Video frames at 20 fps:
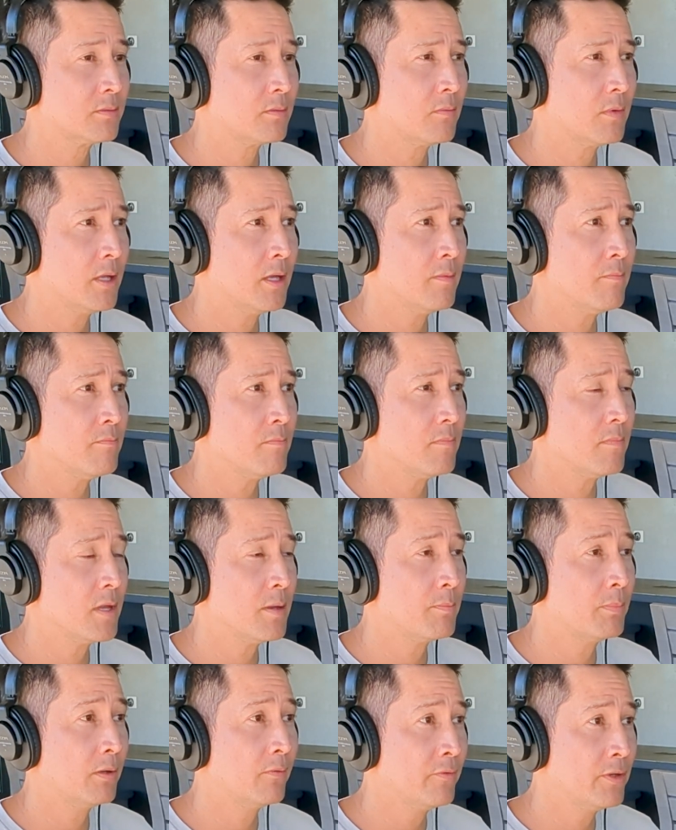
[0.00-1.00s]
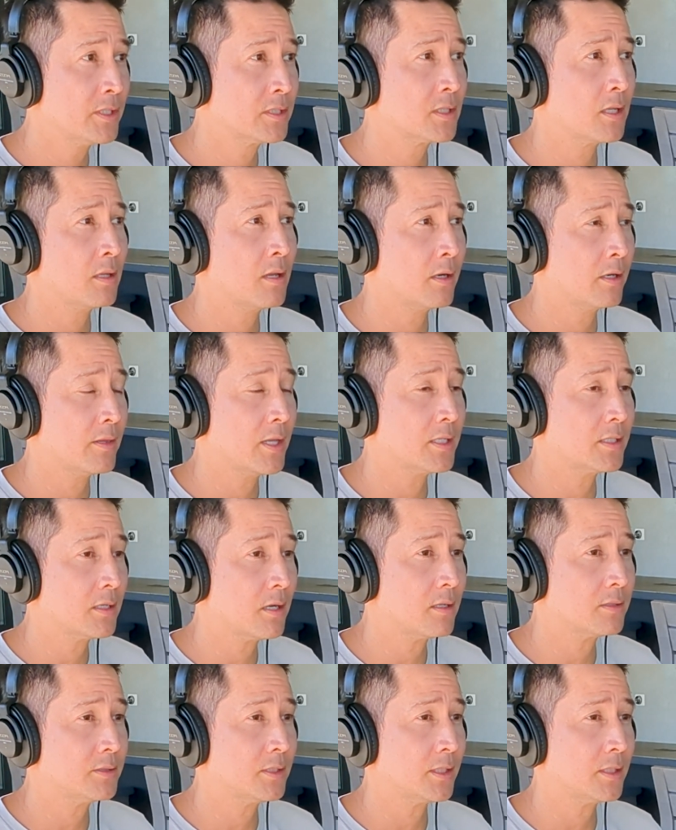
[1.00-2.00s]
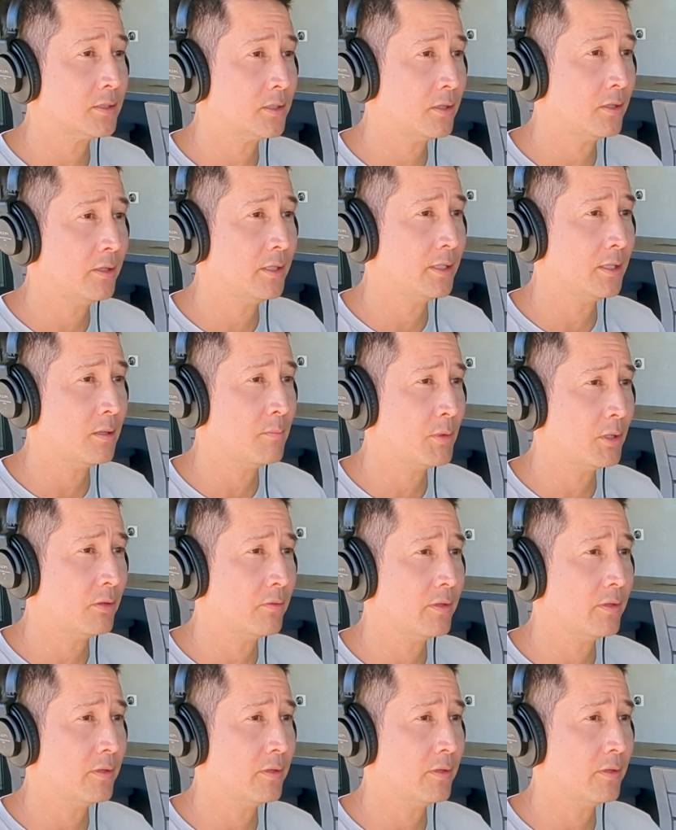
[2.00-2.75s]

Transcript: it prevents a lot of that tossing and turning in the middle of the